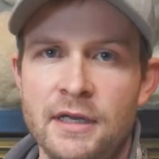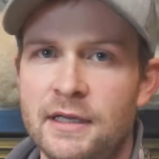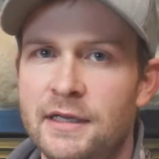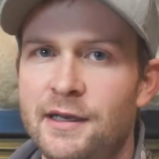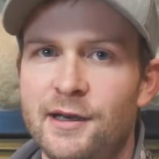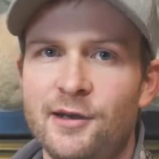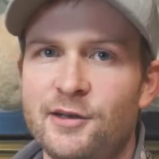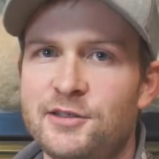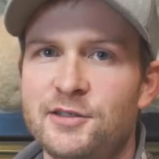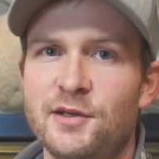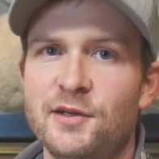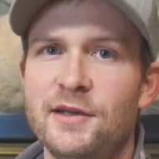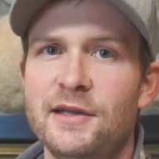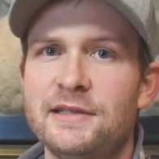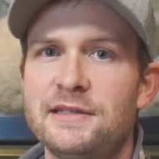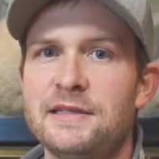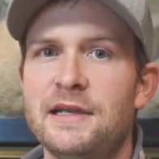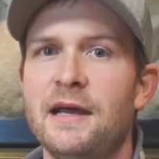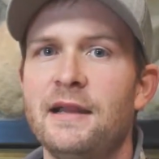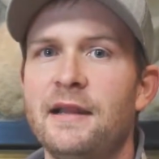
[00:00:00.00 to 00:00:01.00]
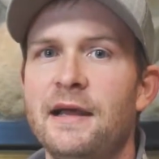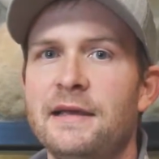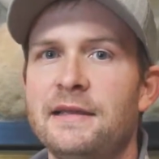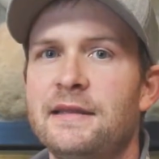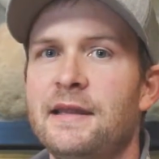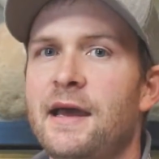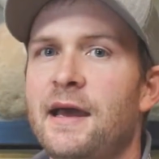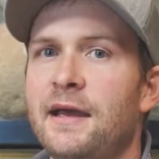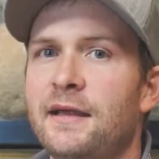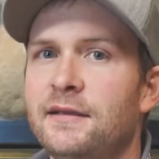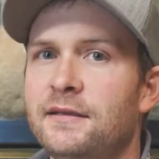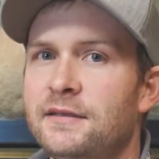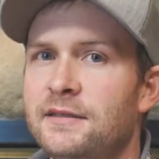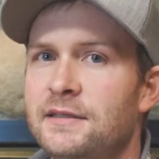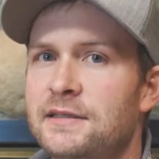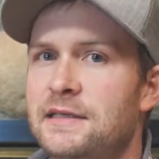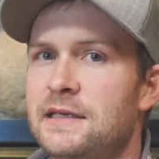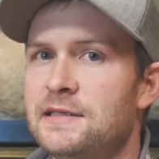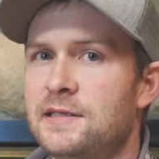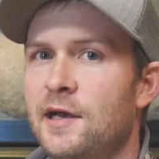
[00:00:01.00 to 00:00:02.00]
In Arizona, it's not like that.
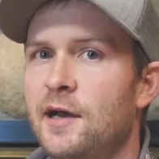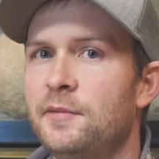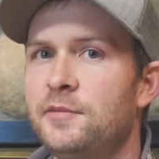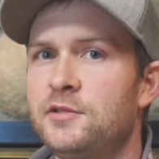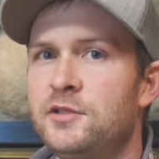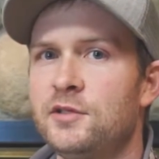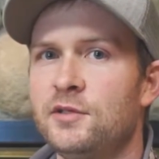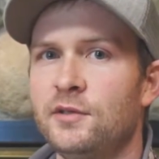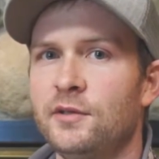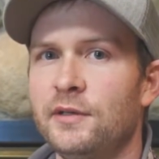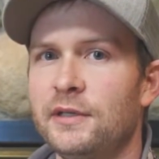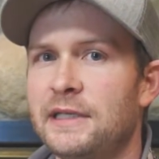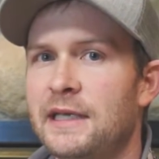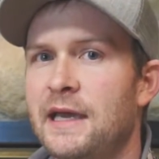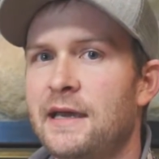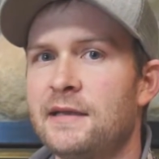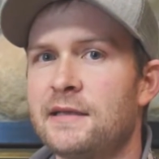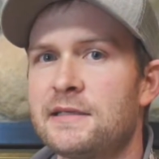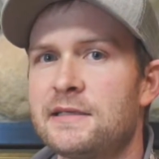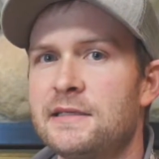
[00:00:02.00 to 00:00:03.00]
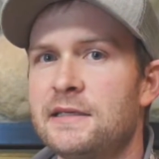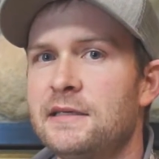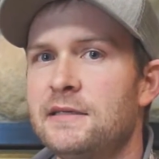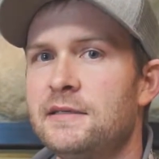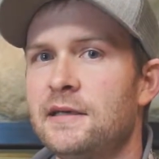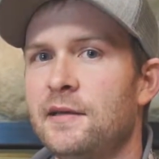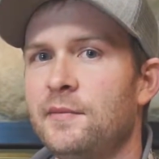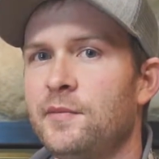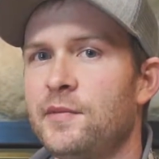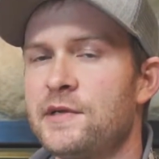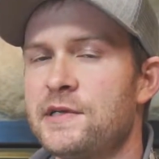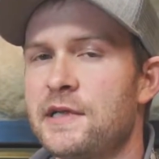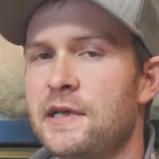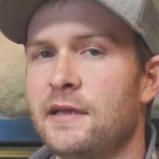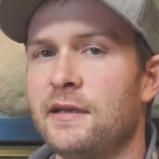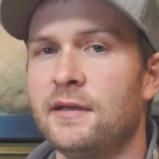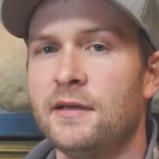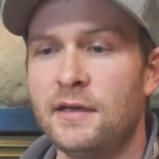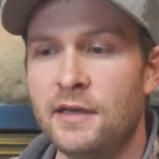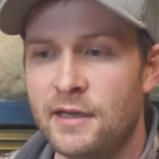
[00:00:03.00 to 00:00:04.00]
It says up to. It can't exceed
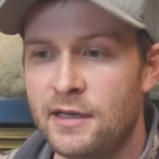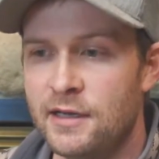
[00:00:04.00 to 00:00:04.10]
10%.